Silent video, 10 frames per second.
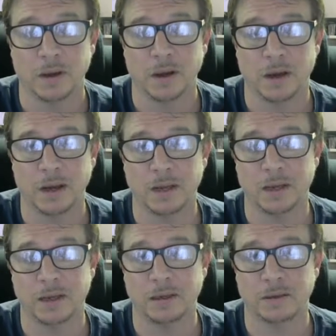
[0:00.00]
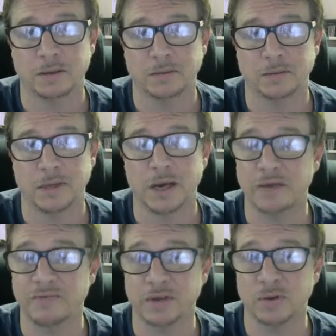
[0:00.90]
I
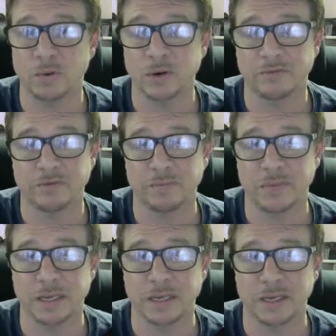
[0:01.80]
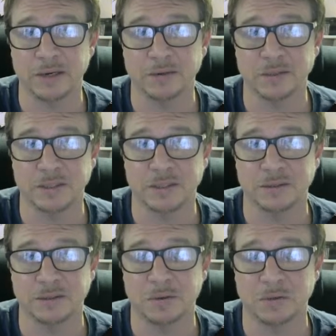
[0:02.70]
kind of ignored it for many years,
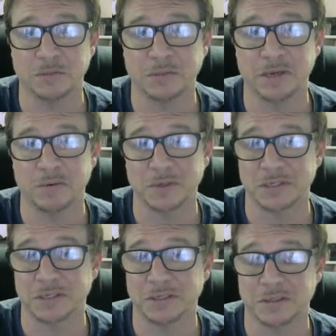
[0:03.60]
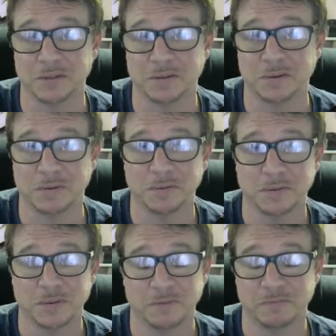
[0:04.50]
and ultimately, it wasn't until
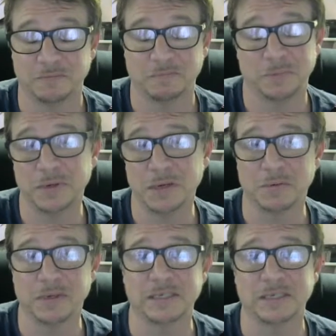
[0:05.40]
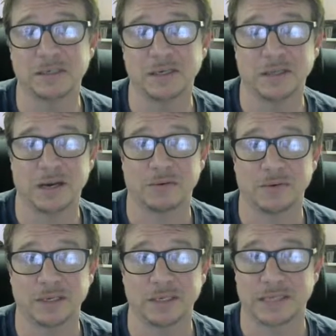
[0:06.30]
pretty recently that I
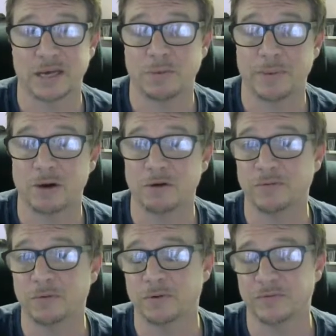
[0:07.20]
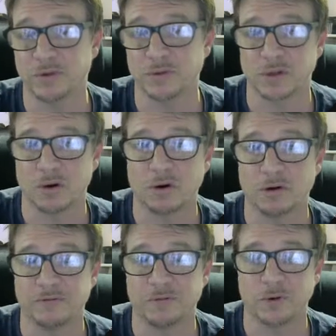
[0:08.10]
realized how powerful reviews
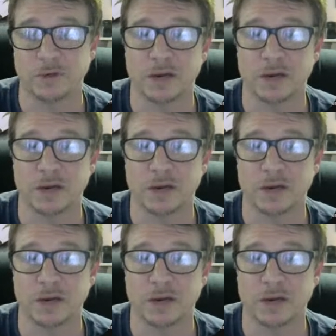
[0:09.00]
are for not